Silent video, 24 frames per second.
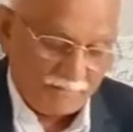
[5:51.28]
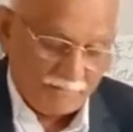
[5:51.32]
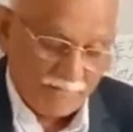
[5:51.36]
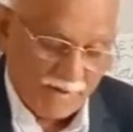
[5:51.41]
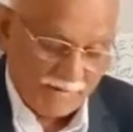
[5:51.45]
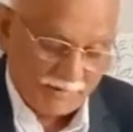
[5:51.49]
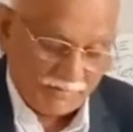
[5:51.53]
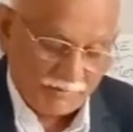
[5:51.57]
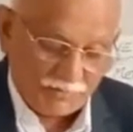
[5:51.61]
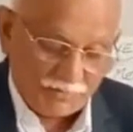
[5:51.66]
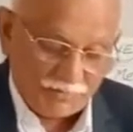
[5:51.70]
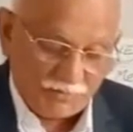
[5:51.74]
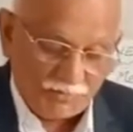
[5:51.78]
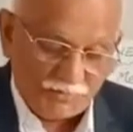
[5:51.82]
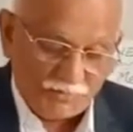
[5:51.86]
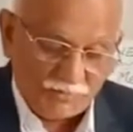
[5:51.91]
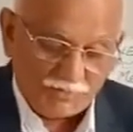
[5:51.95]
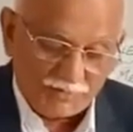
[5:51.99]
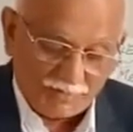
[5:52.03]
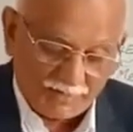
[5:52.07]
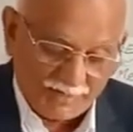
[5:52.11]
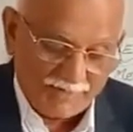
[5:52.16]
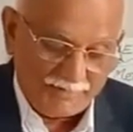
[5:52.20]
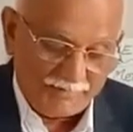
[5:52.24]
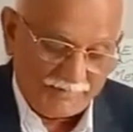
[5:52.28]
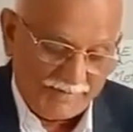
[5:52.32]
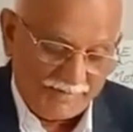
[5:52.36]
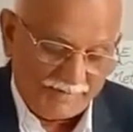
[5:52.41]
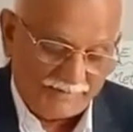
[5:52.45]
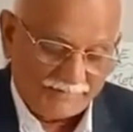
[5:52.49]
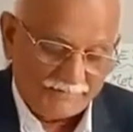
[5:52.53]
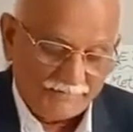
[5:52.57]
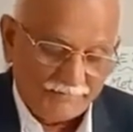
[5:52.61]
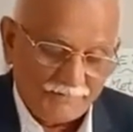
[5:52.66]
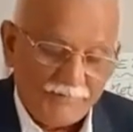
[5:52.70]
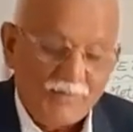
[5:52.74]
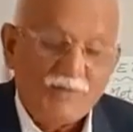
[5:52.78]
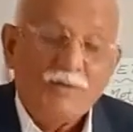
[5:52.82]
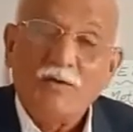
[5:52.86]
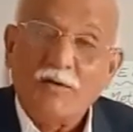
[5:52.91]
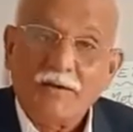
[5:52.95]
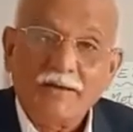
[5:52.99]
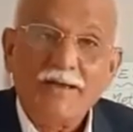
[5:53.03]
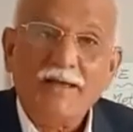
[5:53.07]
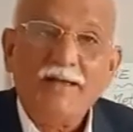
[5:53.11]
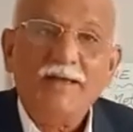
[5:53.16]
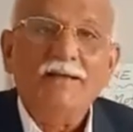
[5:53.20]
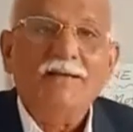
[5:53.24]
Microclimate.
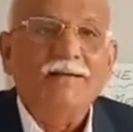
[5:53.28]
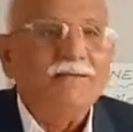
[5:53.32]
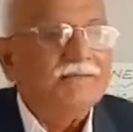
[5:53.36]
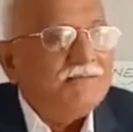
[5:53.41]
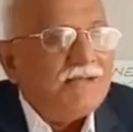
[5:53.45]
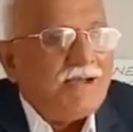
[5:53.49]
Okay,